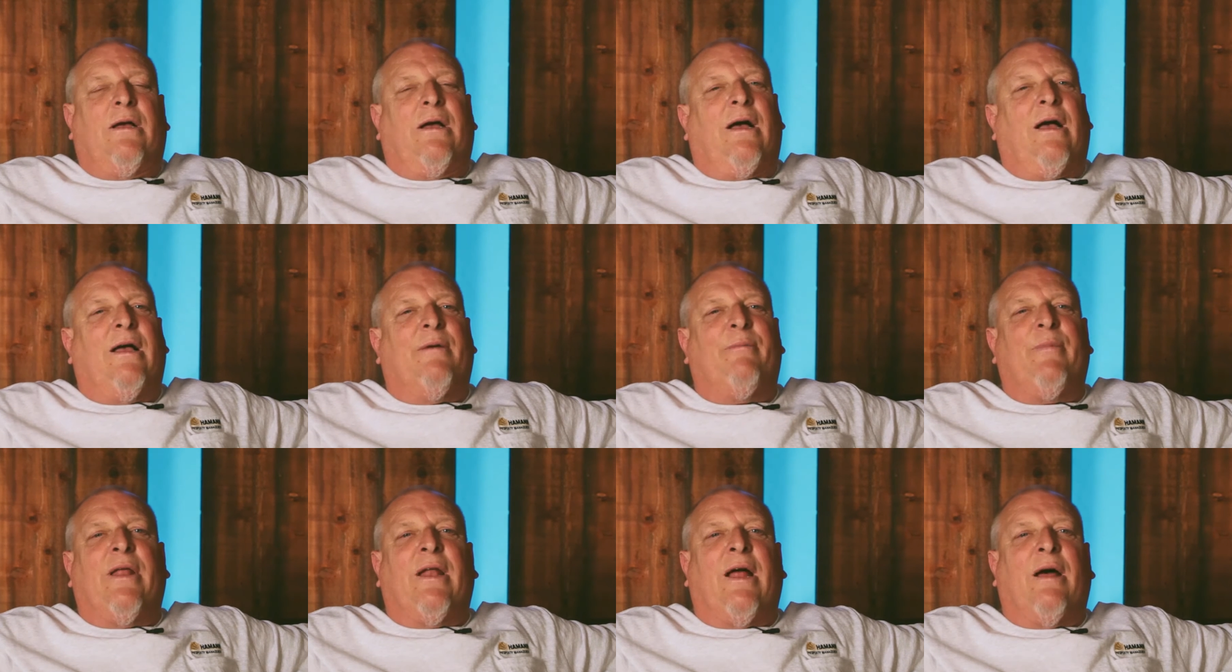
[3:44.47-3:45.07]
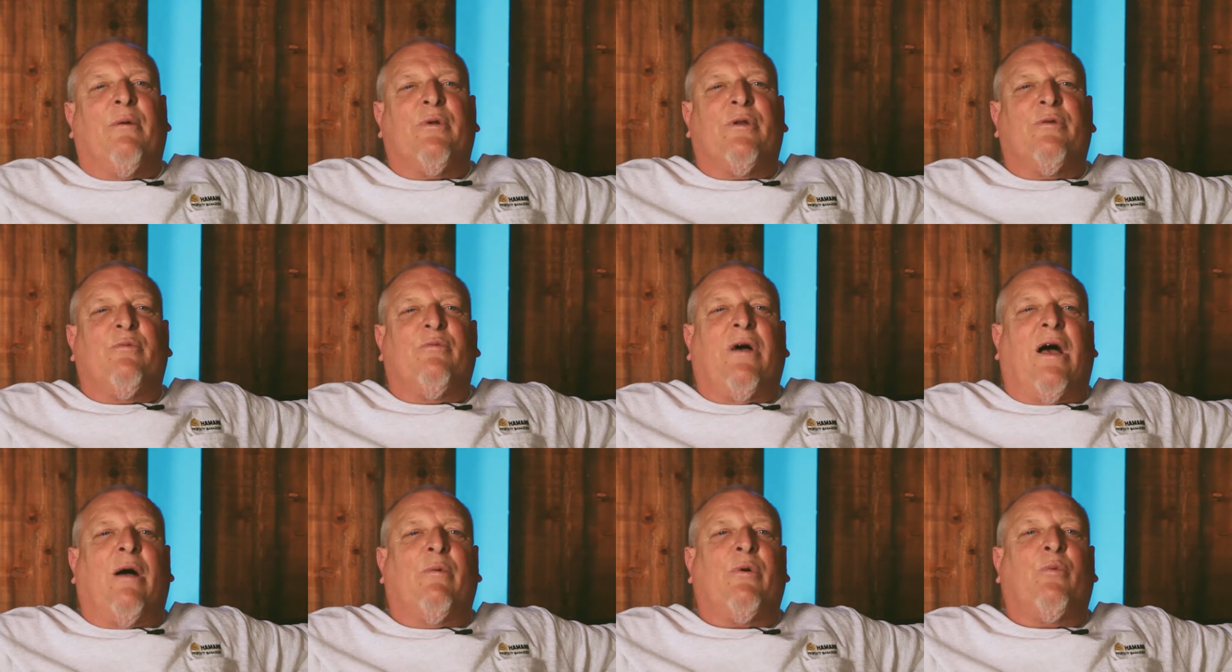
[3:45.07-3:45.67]
I mean, I
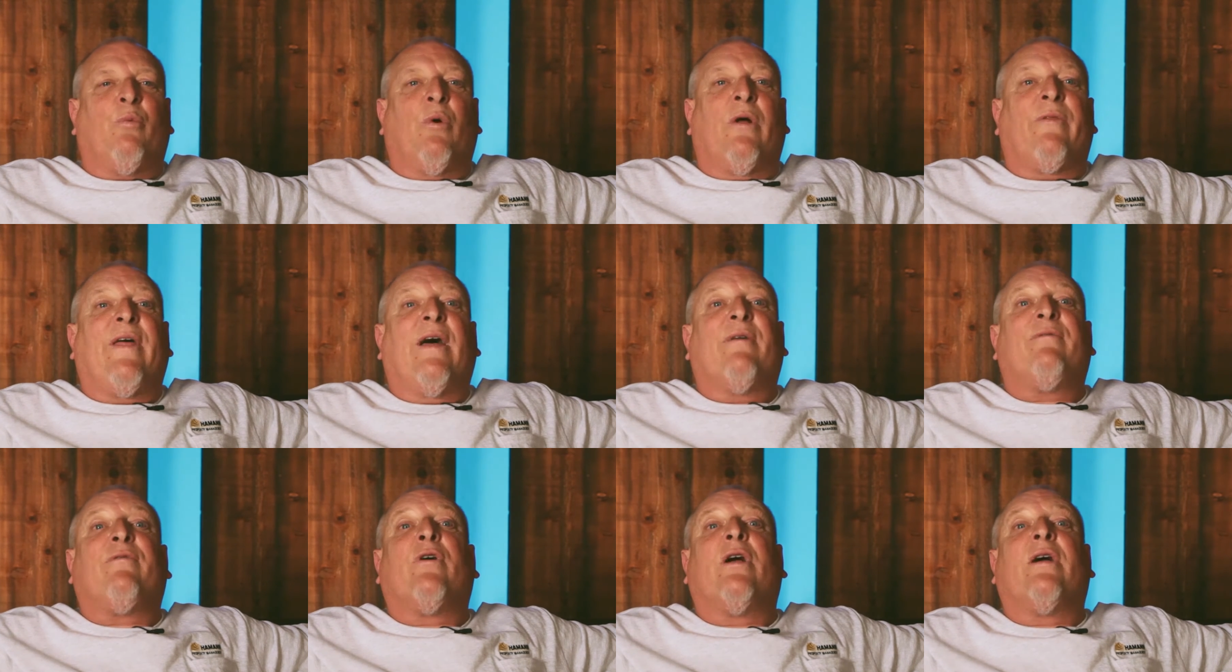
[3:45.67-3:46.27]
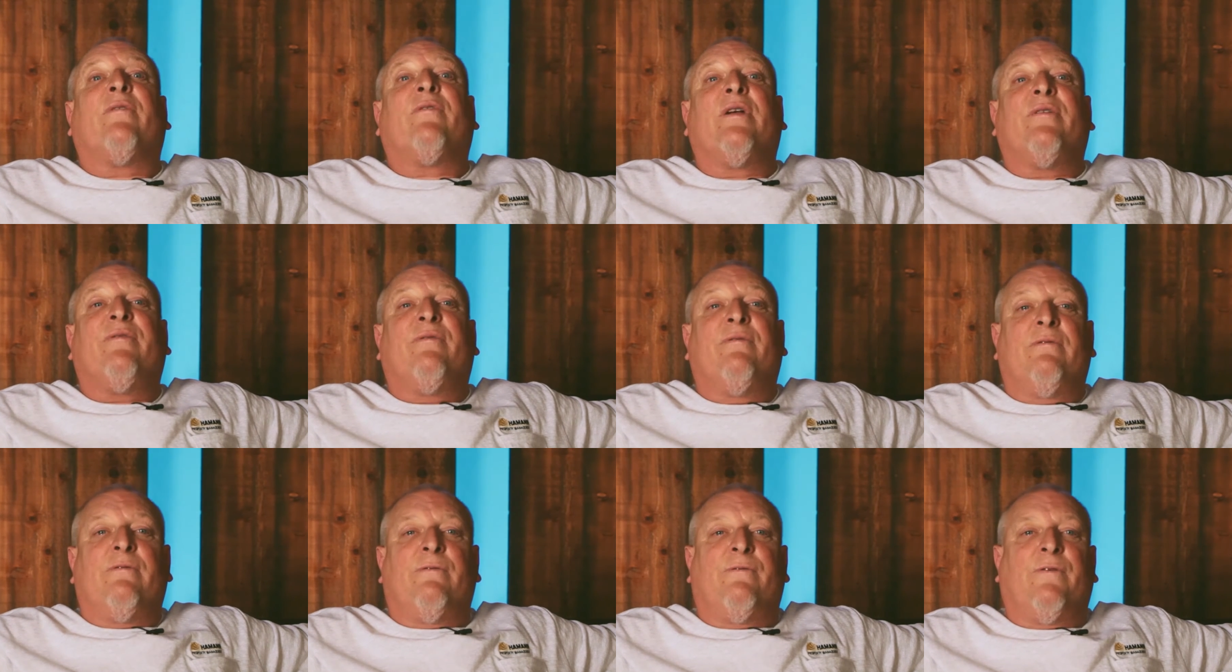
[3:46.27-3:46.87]
would want that for every
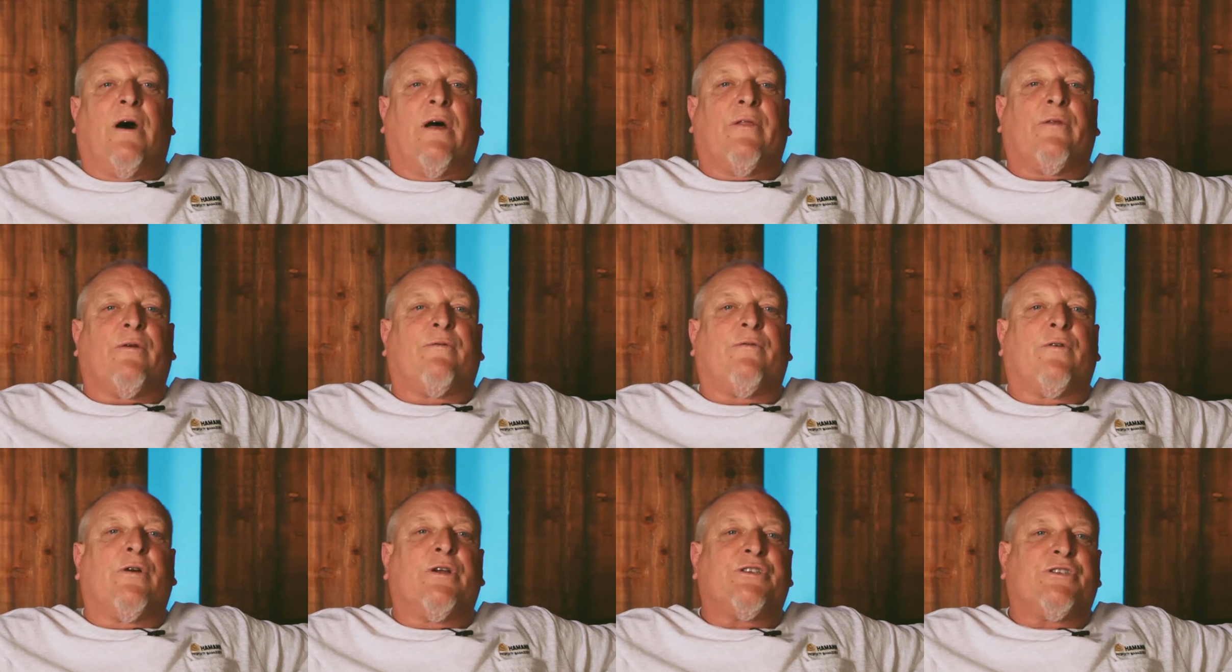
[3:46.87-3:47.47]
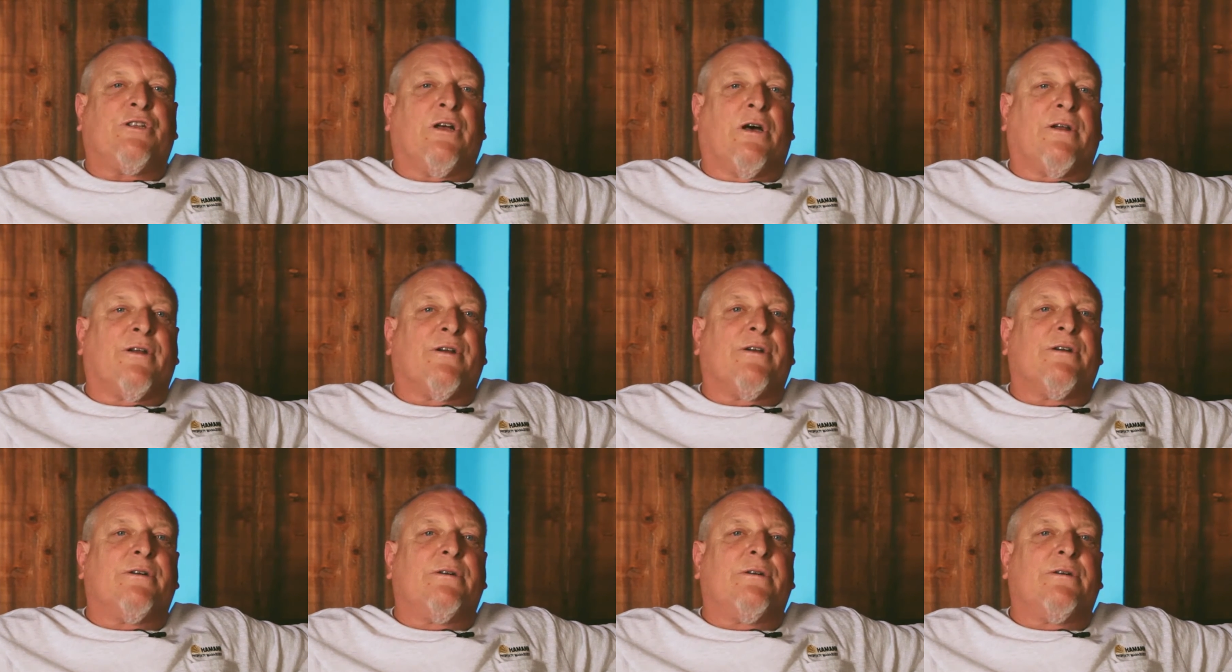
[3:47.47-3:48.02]
father for his daughter,